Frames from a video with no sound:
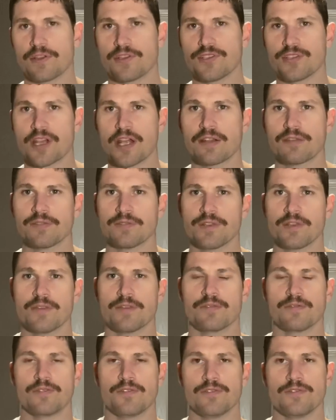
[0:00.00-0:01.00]
a channel here
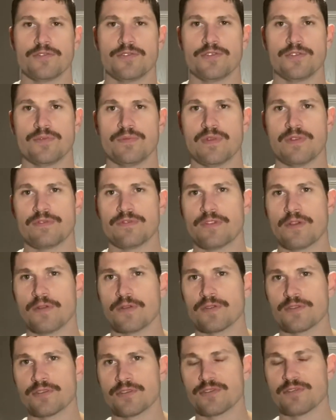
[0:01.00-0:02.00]
on YouTube that
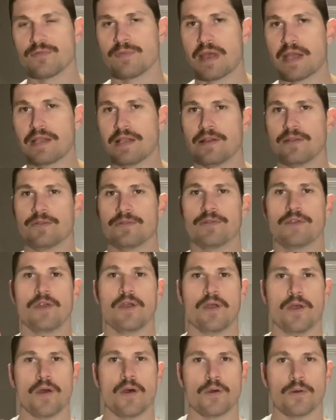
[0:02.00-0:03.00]
focuses mainly on
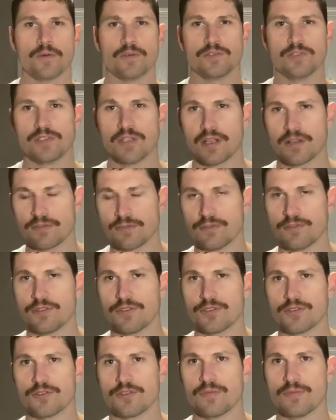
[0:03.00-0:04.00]
old style
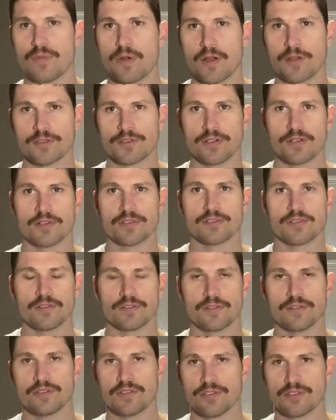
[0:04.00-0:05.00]
traditional martial arts and
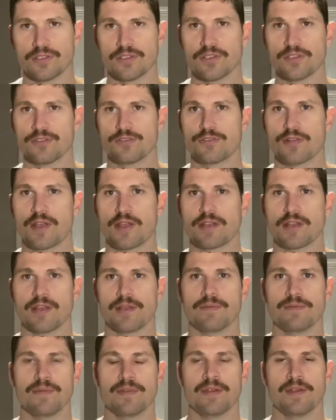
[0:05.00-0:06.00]
conditioning training.